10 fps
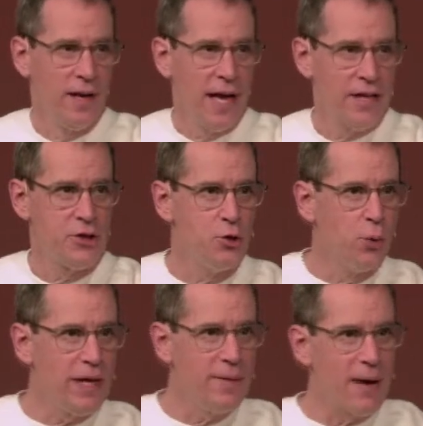As you
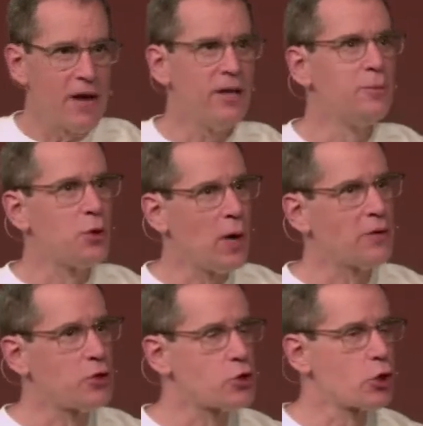read about him
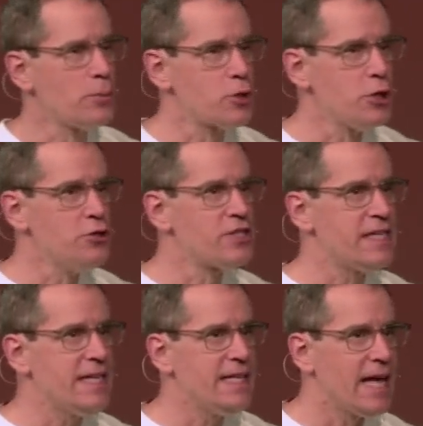throughout the scripture, you
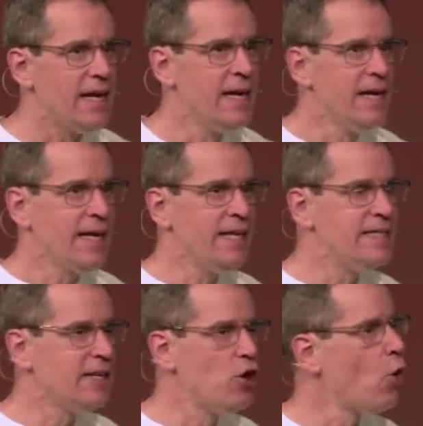see that he
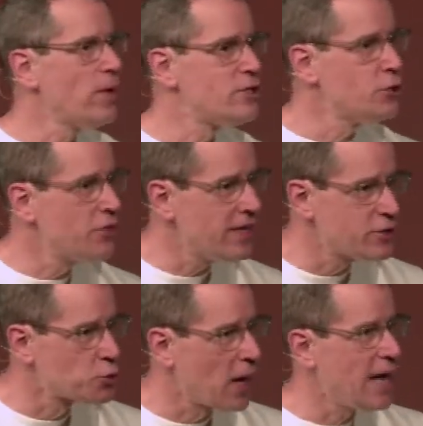didn't always do
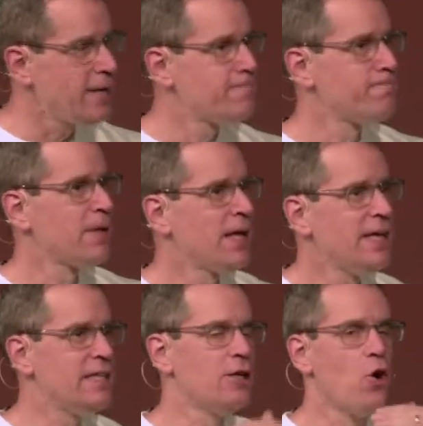things right,
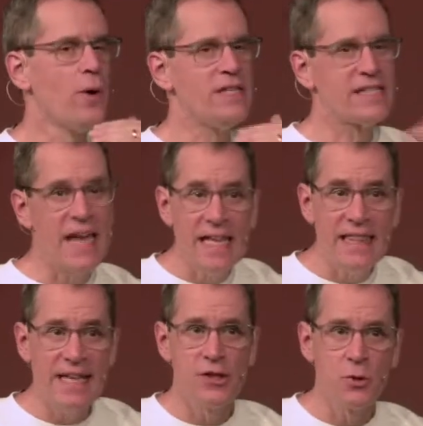he didn't always say
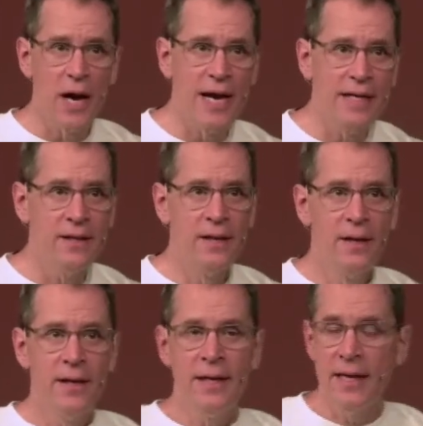things right,
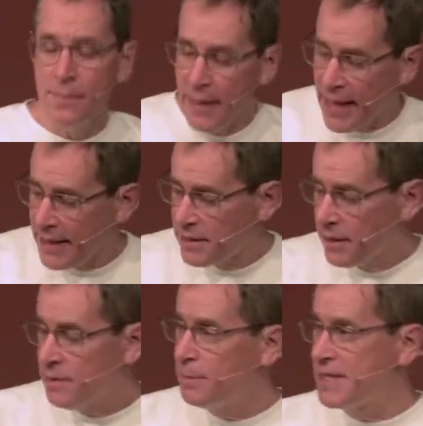he made
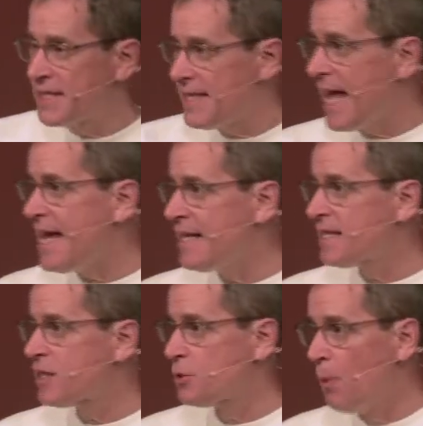
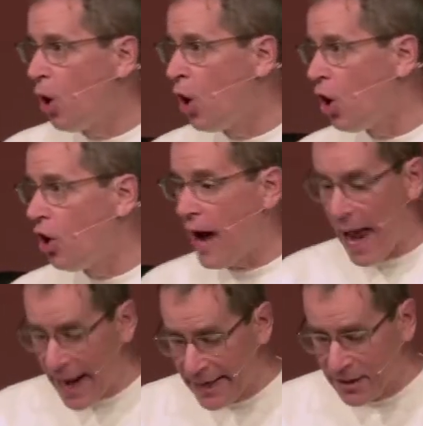mistakes, small
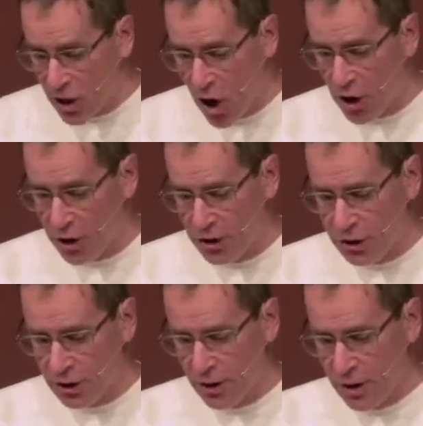and
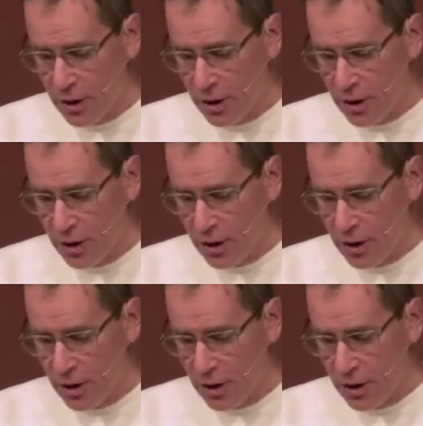large,